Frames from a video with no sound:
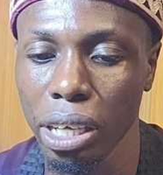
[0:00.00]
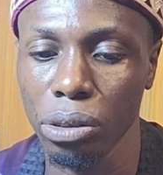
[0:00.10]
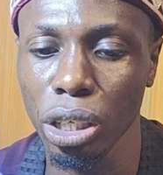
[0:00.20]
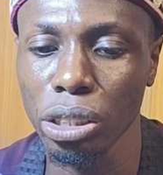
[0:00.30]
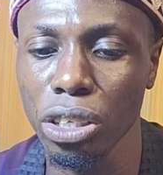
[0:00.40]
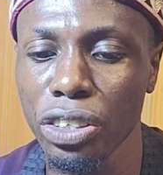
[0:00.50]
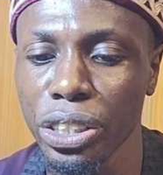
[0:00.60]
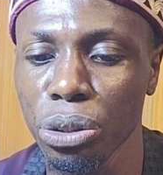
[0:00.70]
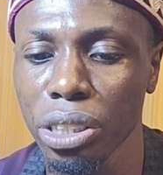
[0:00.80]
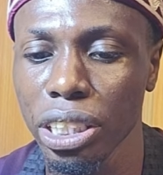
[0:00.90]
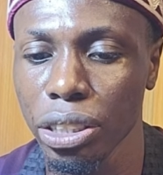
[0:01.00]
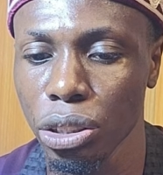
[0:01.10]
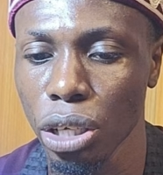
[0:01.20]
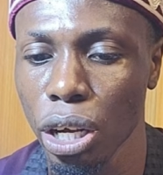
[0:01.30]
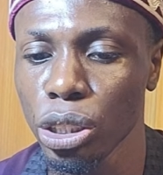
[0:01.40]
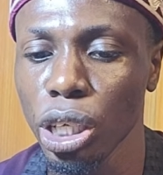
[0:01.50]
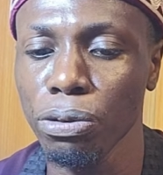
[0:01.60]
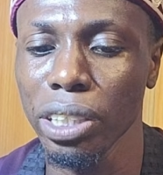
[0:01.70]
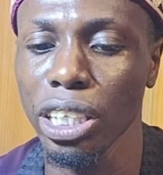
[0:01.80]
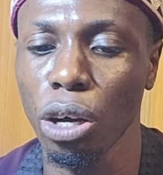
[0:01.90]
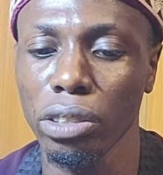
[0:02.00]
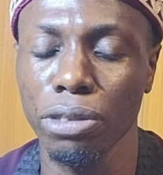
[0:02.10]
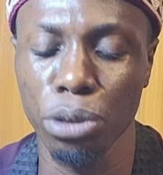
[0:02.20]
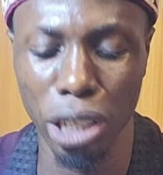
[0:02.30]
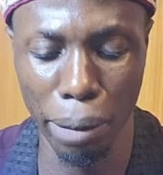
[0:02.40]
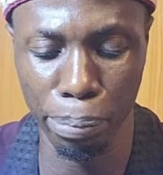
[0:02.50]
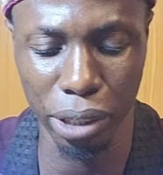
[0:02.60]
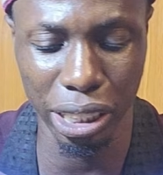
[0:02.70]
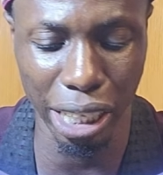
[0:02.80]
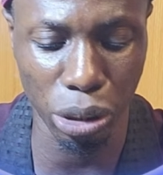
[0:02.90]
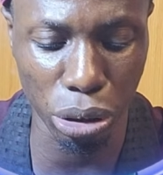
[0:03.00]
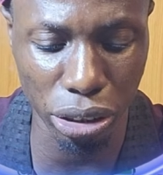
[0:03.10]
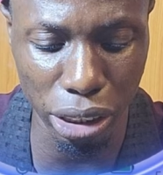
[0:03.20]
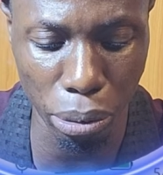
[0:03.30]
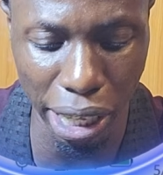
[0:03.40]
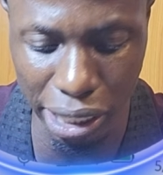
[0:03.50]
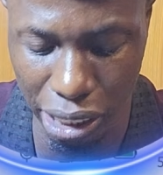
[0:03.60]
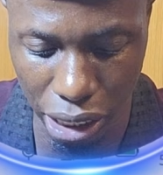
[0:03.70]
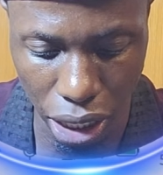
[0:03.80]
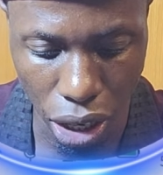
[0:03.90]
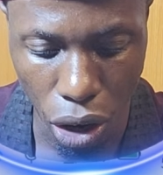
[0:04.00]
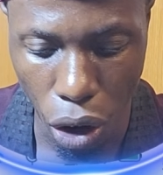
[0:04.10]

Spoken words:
I will just want to reduce this just for the sake of the video and put it at 100 words.